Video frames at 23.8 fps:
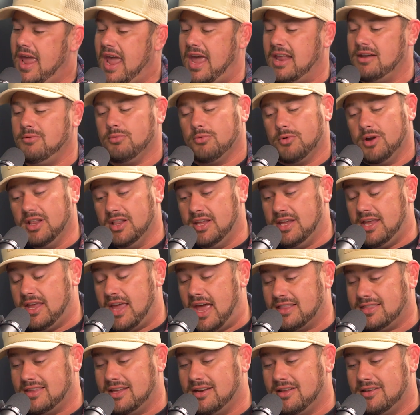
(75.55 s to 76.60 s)
and
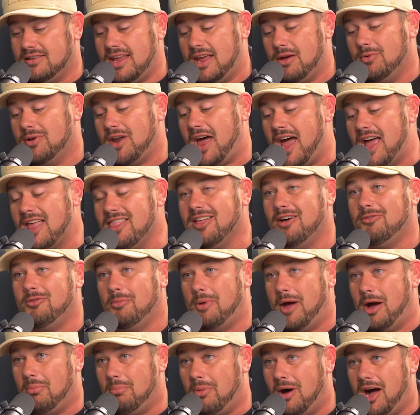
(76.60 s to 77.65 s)
really, at the end of the day, what I love
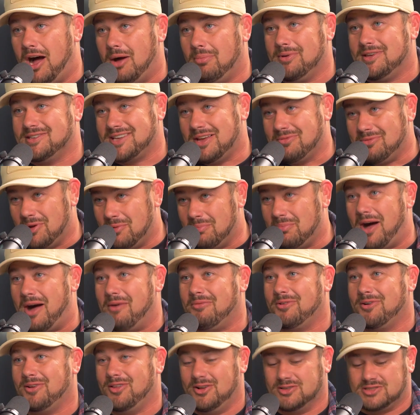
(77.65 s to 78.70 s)
about Bob, because I've known
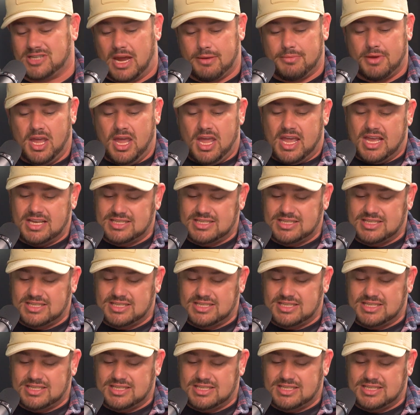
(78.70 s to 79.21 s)
Bob for a long time,